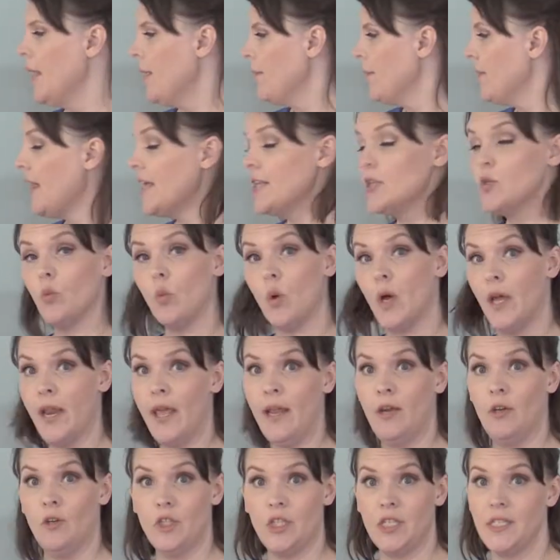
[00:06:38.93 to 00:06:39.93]
But that's one
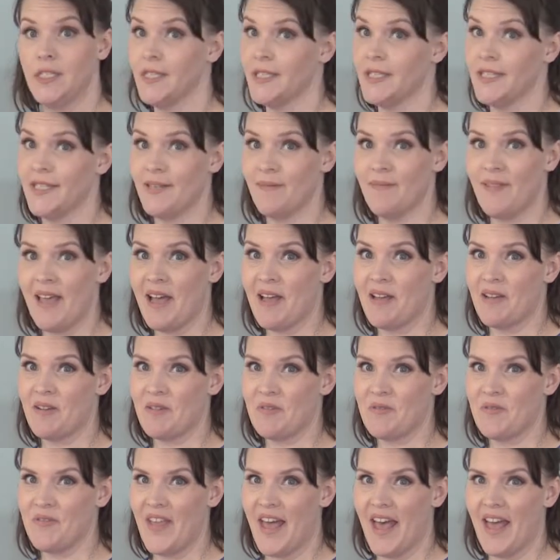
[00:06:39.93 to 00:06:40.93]
energy system
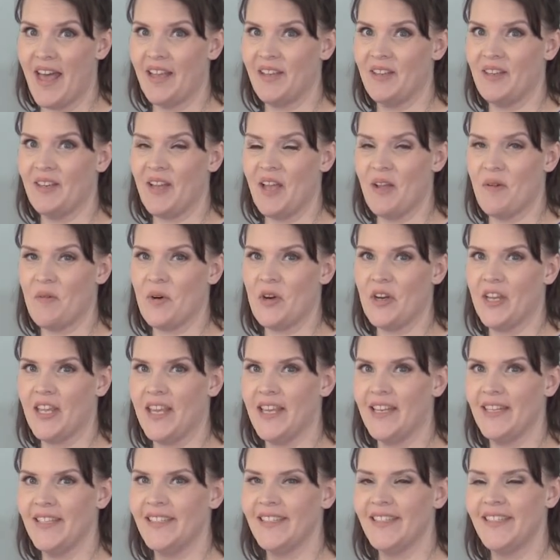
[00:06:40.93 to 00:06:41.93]
that I work
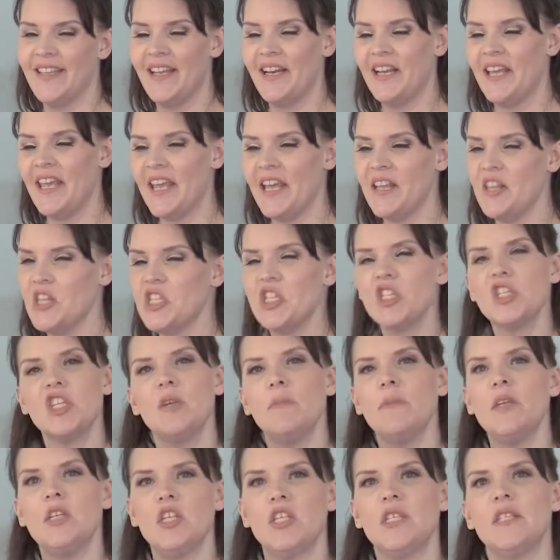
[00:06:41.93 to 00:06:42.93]
in. And again, this is
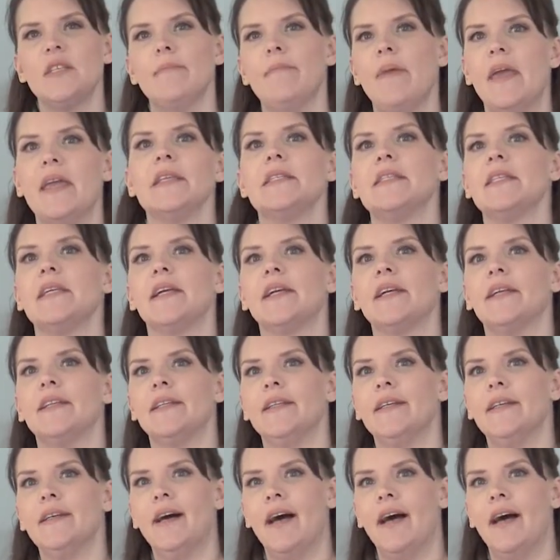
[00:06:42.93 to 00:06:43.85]
going to be just a basic.